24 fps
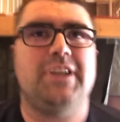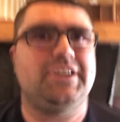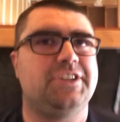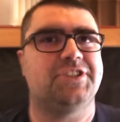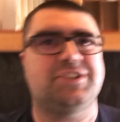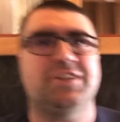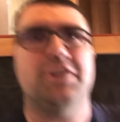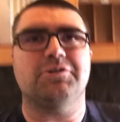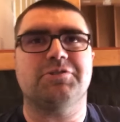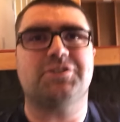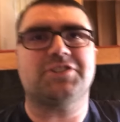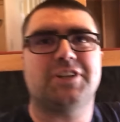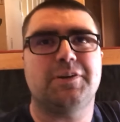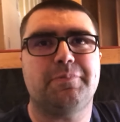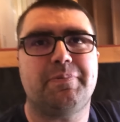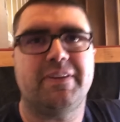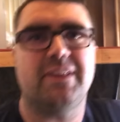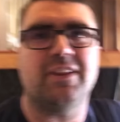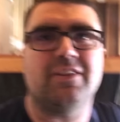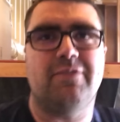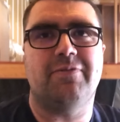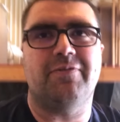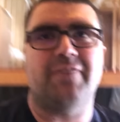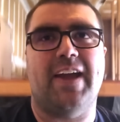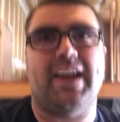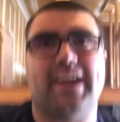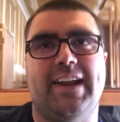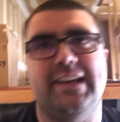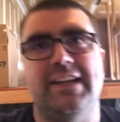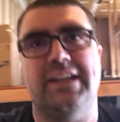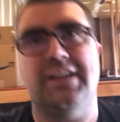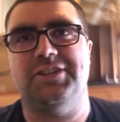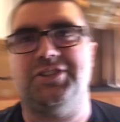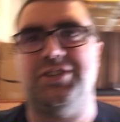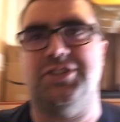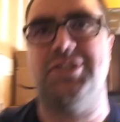He's still sleeping in the van.
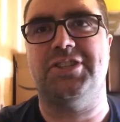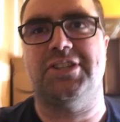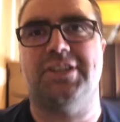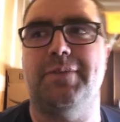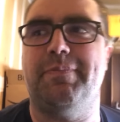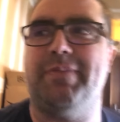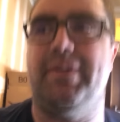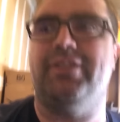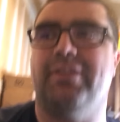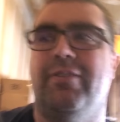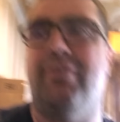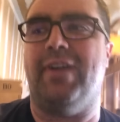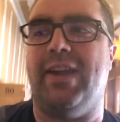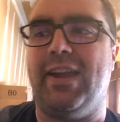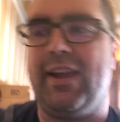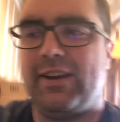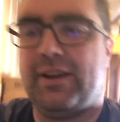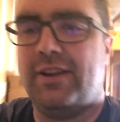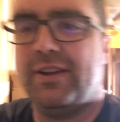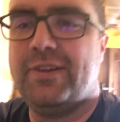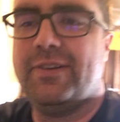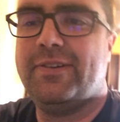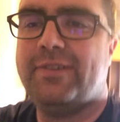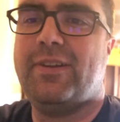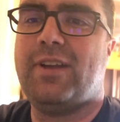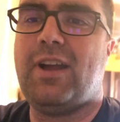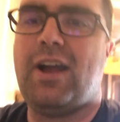He could just sleep in the van.